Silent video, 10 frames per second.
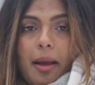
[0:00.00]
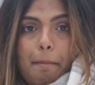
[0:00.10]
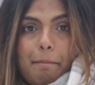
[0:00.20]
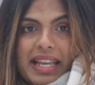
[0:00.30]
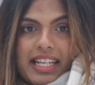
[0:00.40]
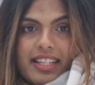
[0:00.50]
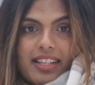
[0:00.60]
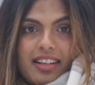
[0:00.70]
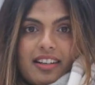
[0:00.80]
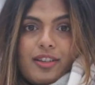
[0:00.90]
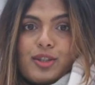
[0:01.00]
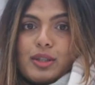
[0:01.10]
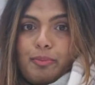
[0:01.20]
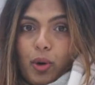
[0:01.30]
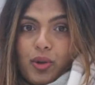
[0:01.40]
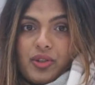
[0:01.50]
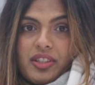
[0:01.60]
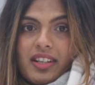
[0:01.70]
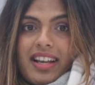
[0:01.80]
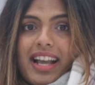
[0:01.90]
media,
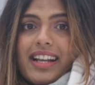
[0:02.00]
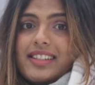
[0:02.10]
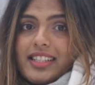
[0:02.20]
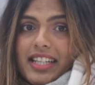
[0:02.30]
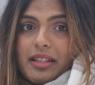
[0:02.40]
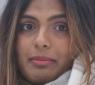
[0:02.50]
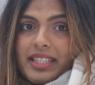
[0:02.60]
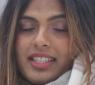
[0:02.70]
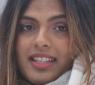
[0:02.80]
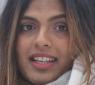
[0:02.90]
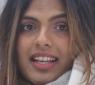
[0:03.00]
sports, entertainment,